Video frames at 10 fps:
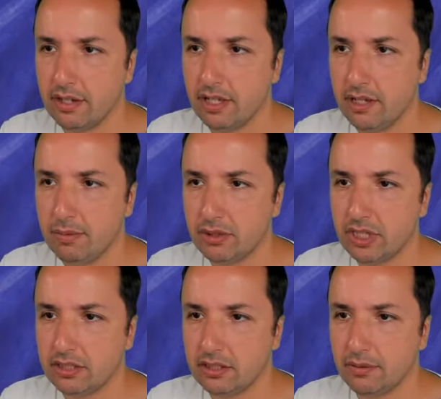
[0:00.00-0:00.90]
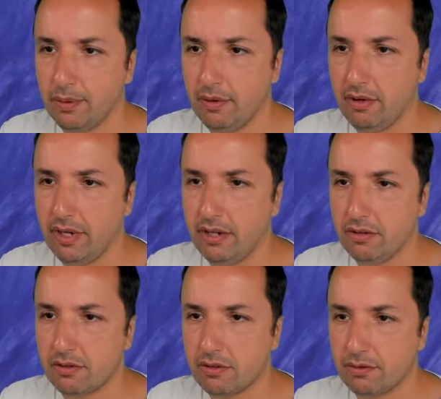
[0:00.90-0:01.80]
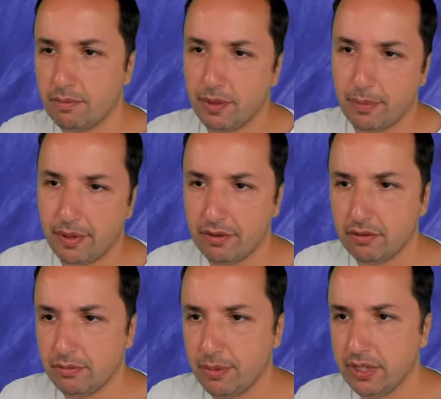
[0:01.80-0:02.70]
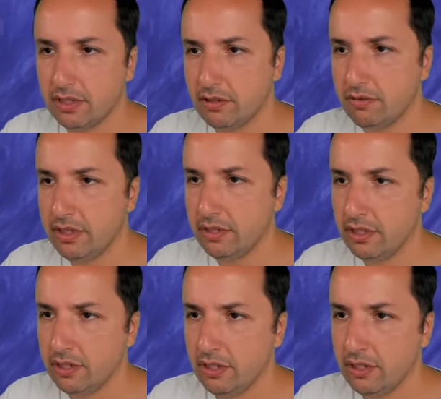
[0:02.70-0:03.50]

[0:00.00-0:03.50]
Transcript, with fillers: He protected the pawn and also preparing to bring the queen